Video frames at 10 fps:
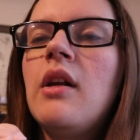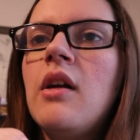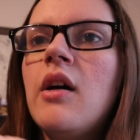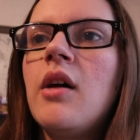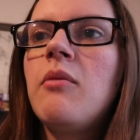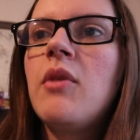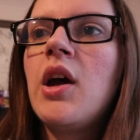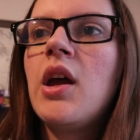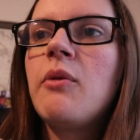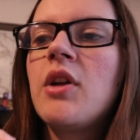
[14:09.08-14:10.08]
uh,
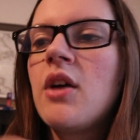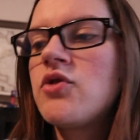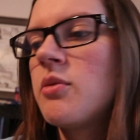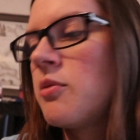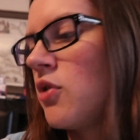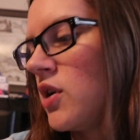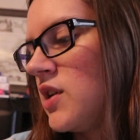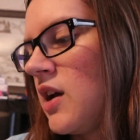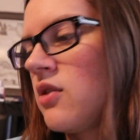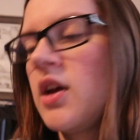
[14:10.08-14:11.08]
I would have trouble putting
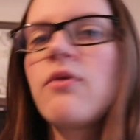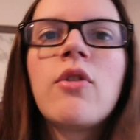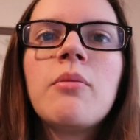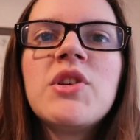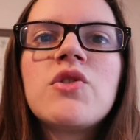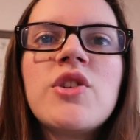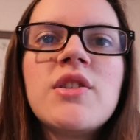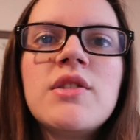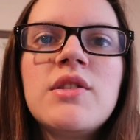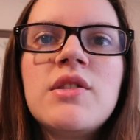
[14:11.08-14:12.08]
down like four mysteries
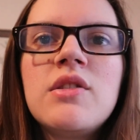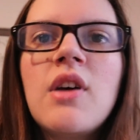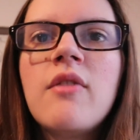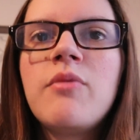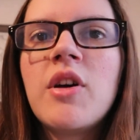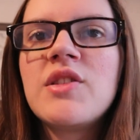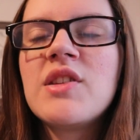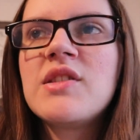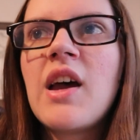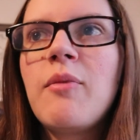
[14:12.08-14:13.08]
and stuff, but
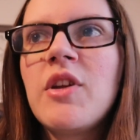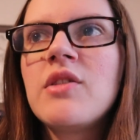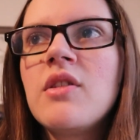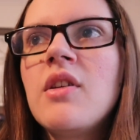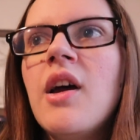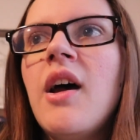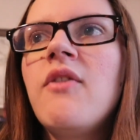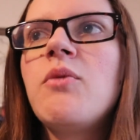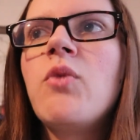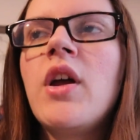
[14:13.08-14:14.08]
since I haven't I
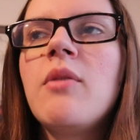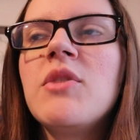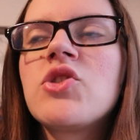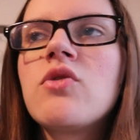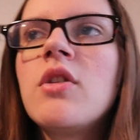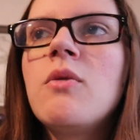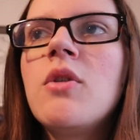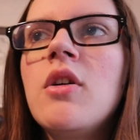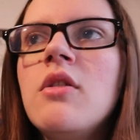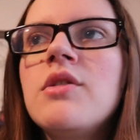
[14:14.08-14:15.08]
haven't read a mystery in a
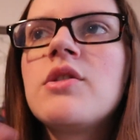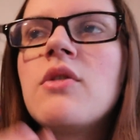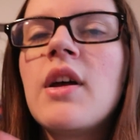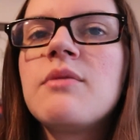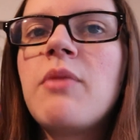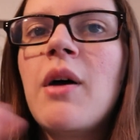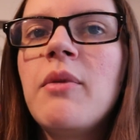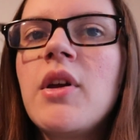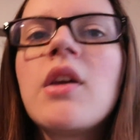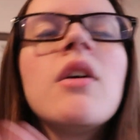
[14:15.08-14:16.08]
while, so that's
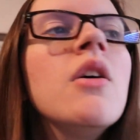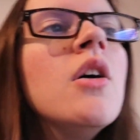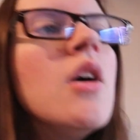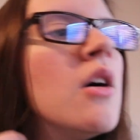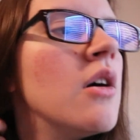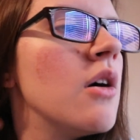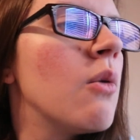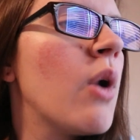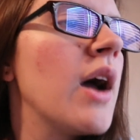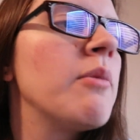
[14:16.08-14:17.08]
probably
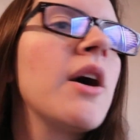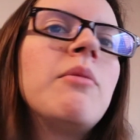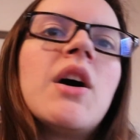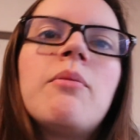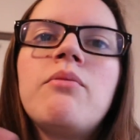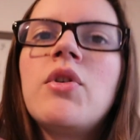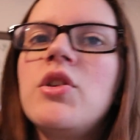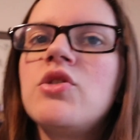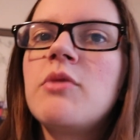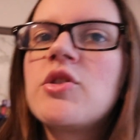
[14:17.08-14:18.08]
why, but I'm not
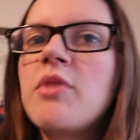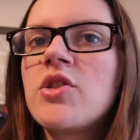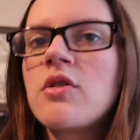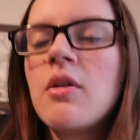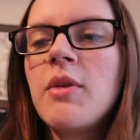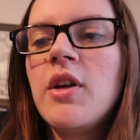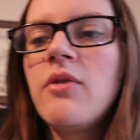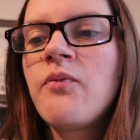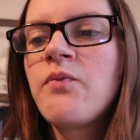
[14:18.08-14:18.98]
putting too much pressure on my